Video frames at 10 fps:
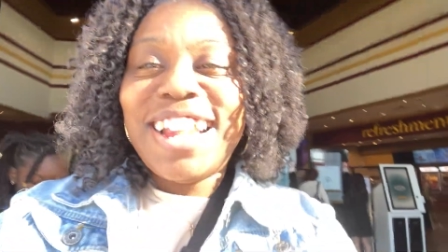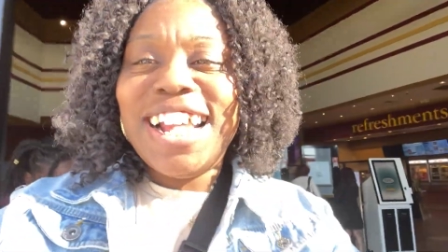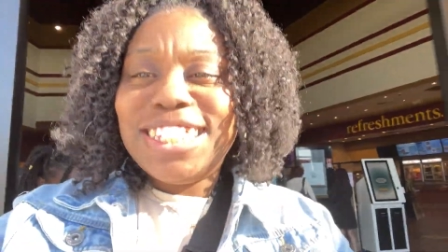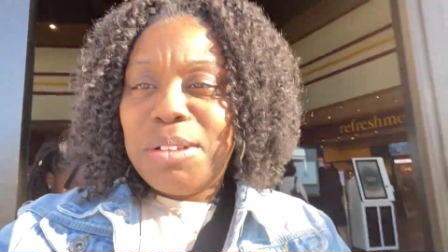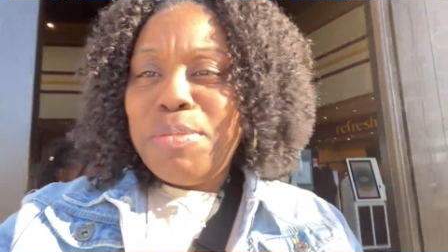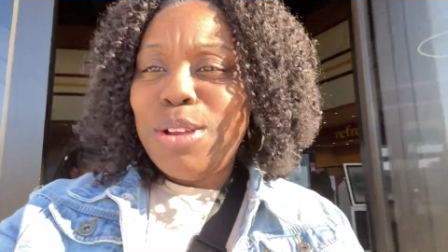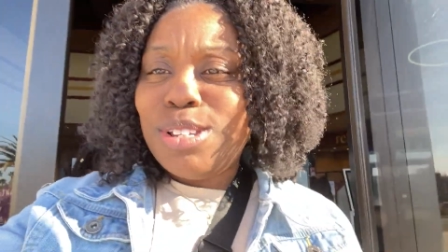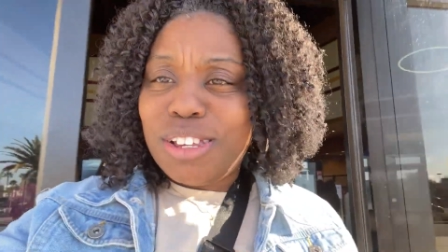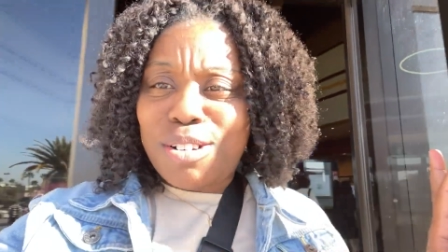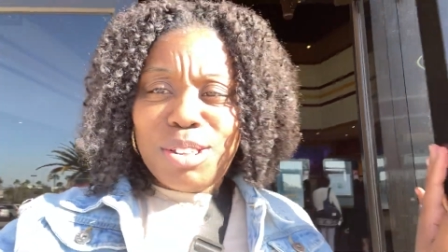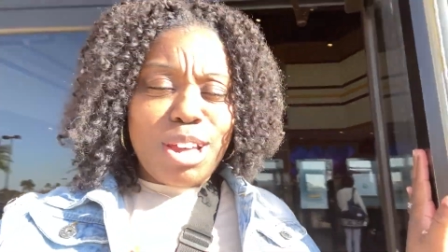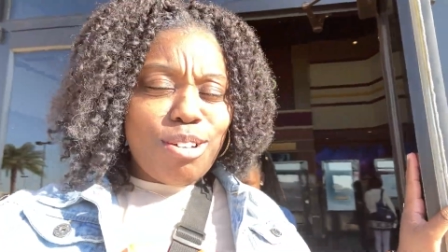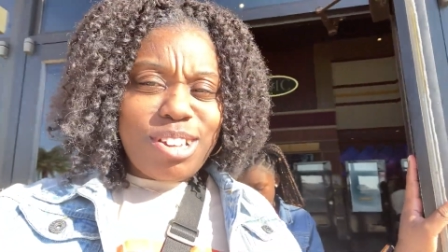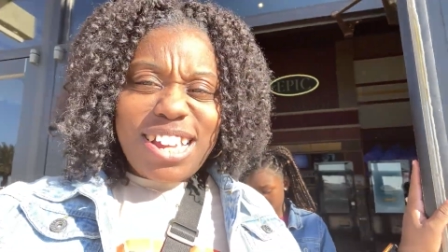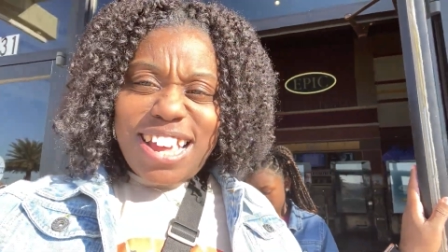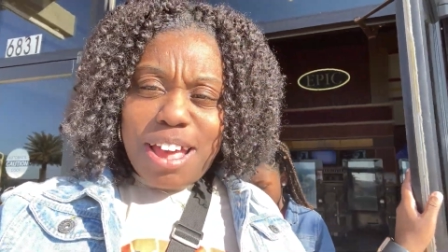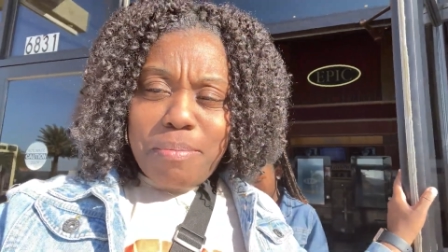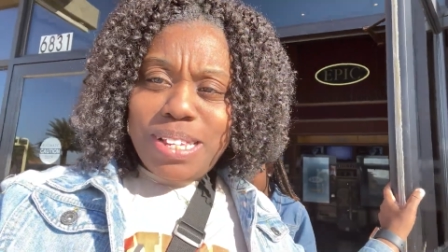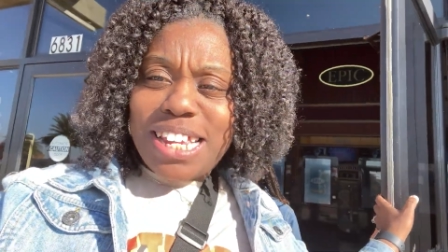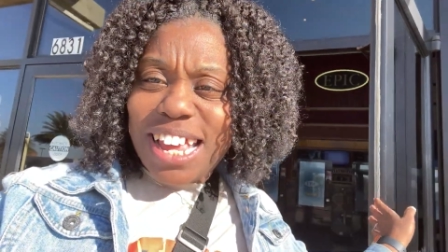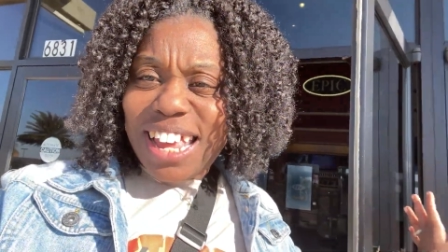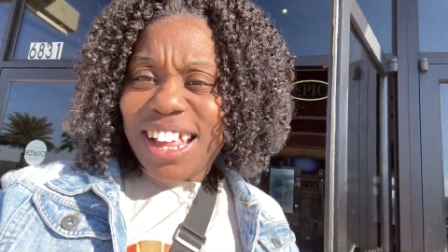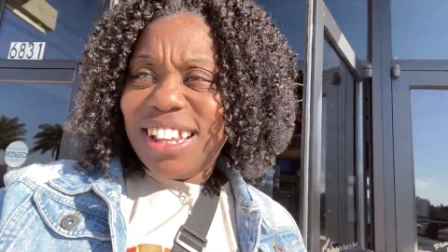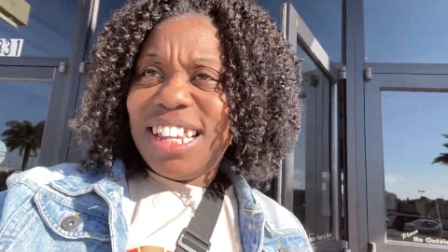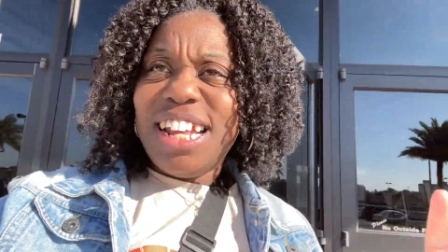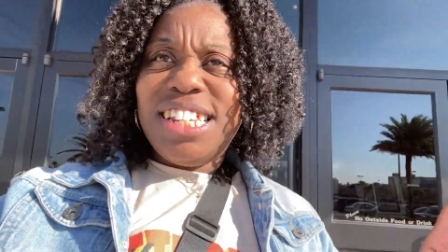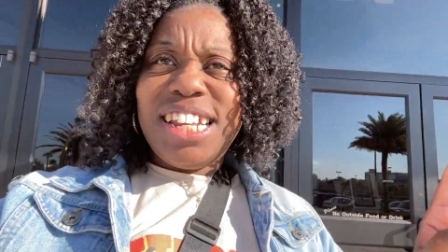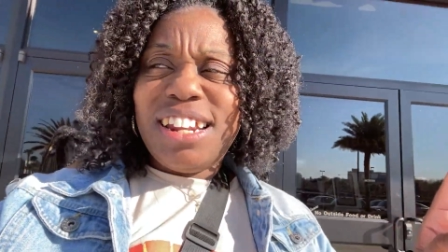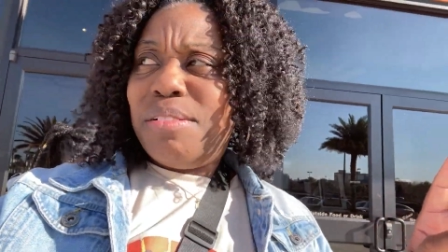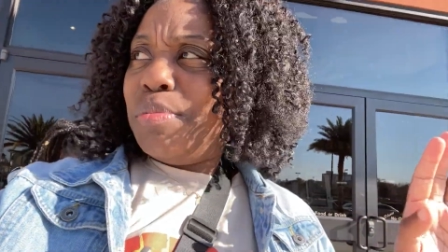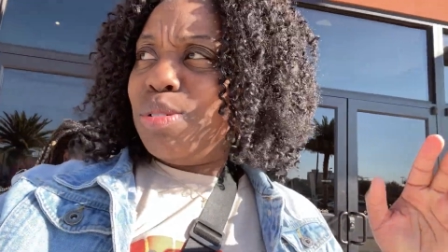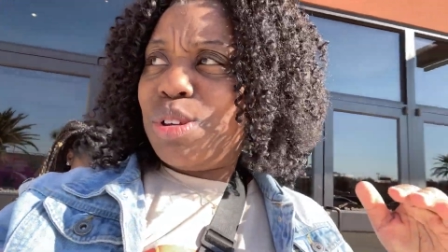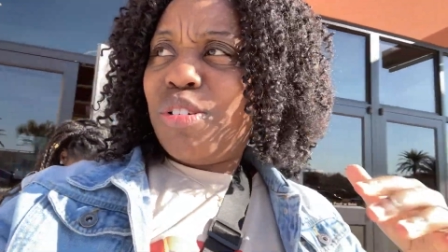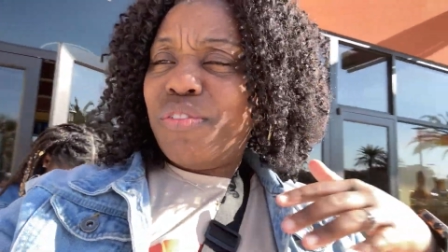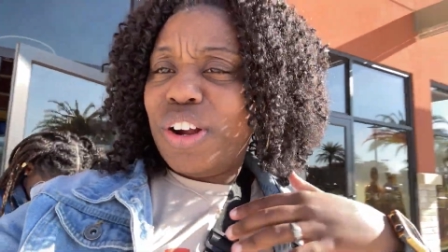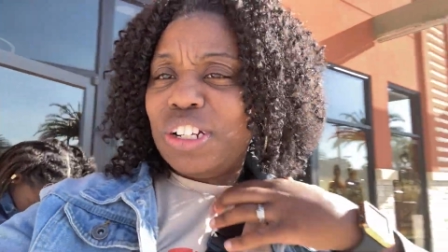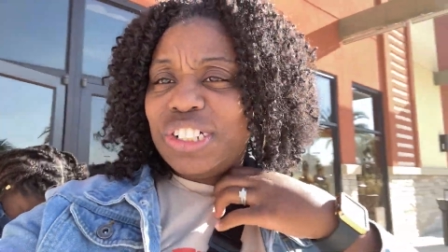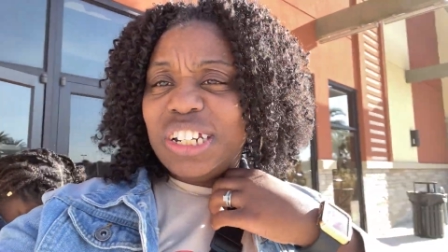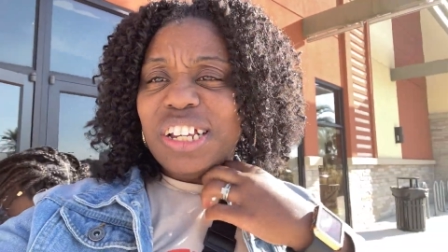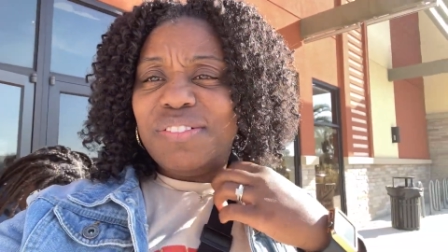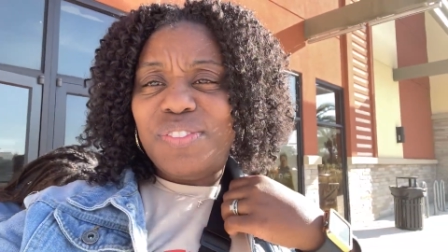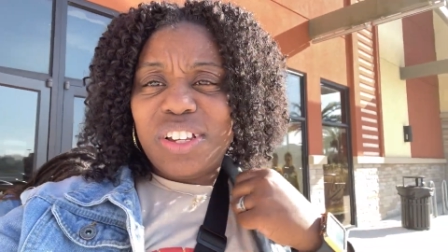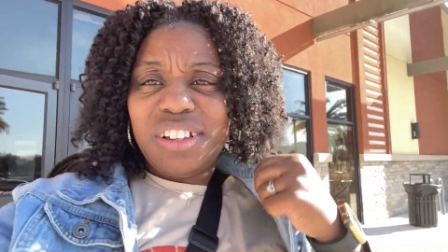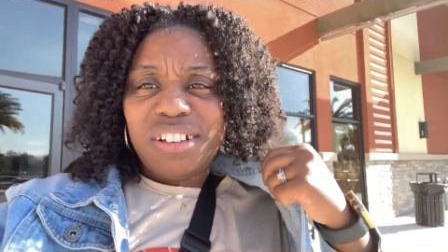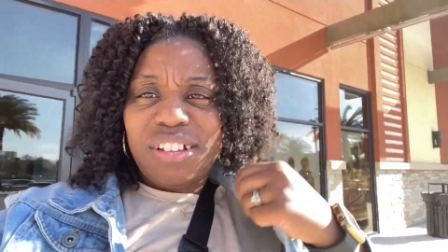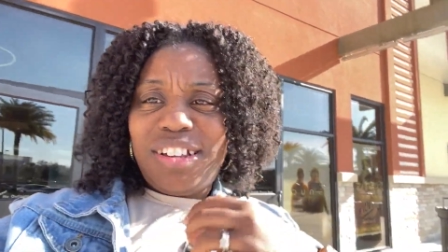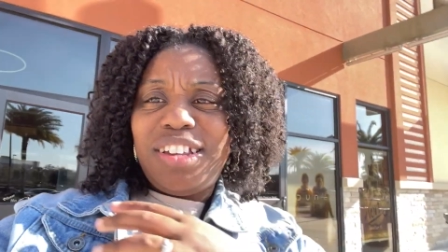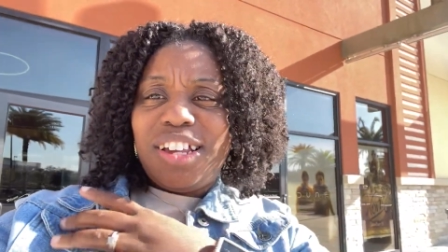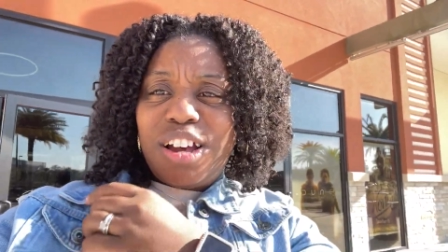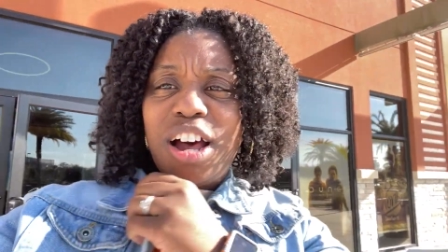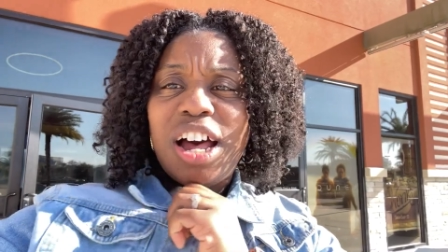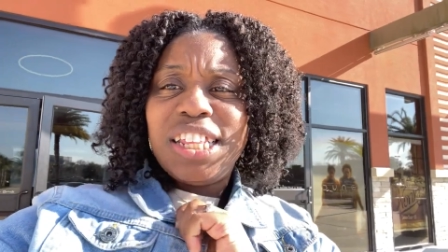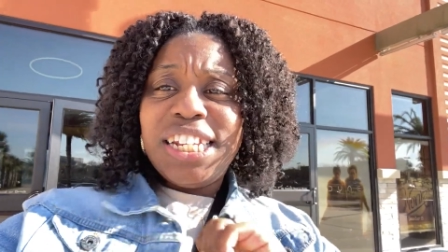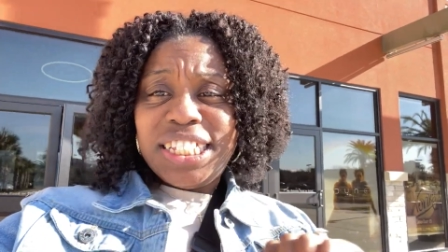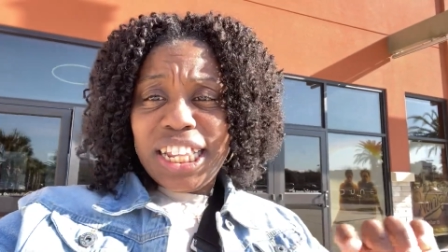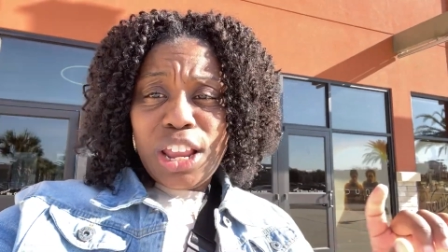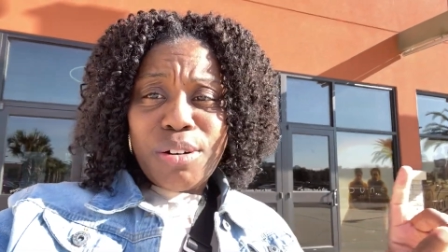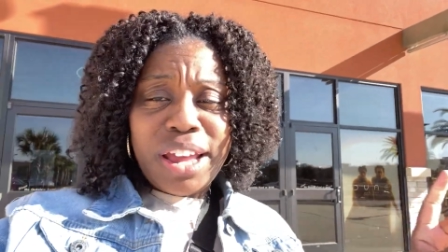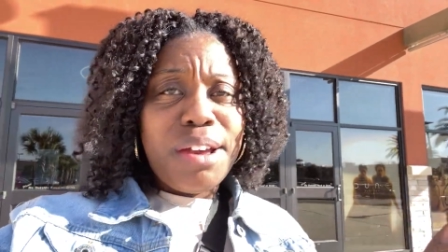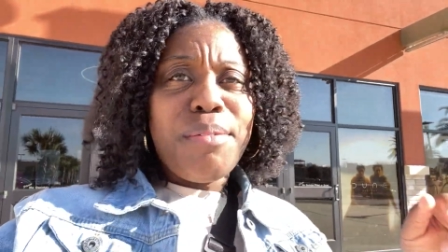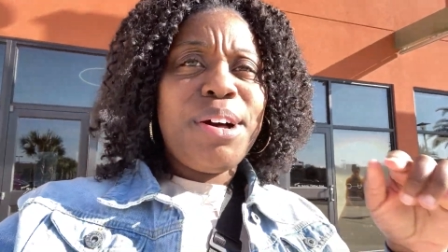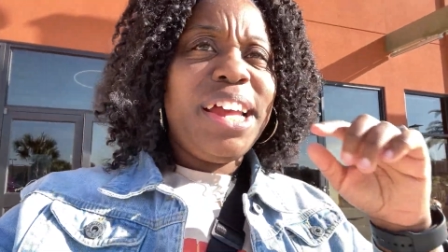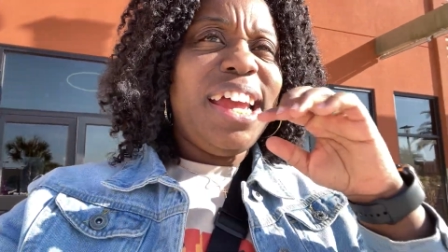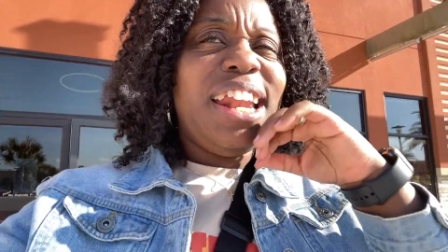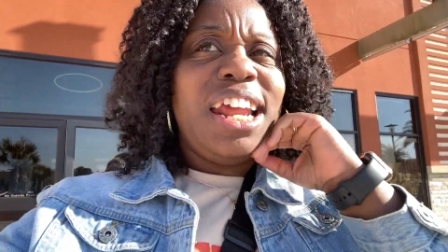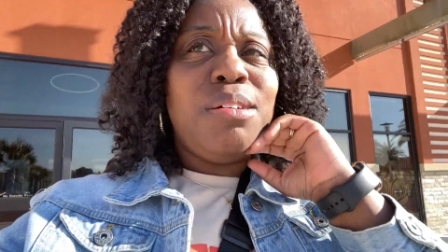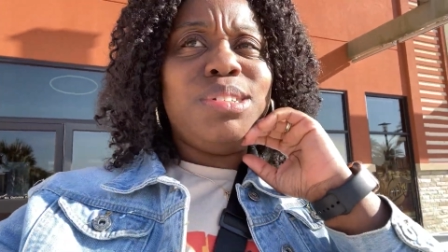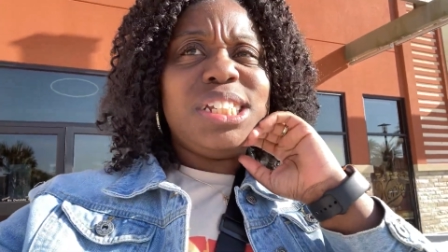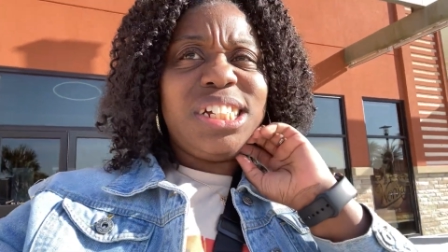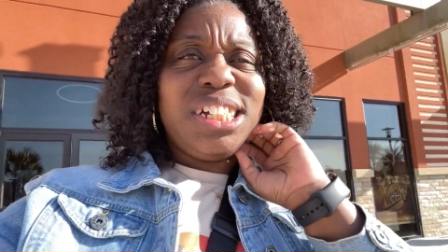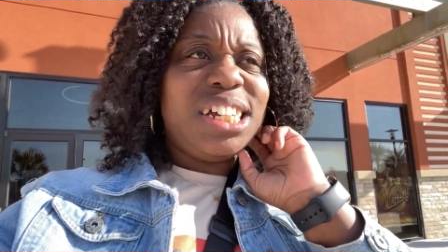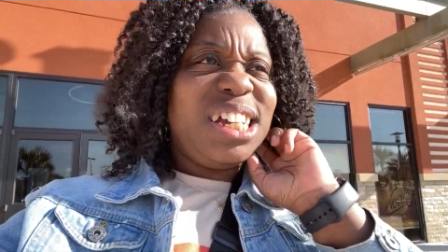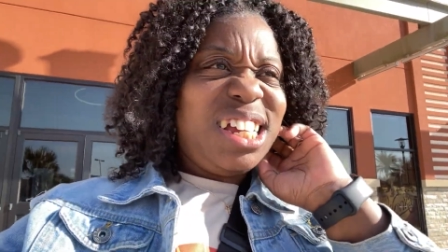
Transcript: It's a musical though. I'm gonna tell y'all they did a musical version of the uh, Lindsay Lohan one and it was good.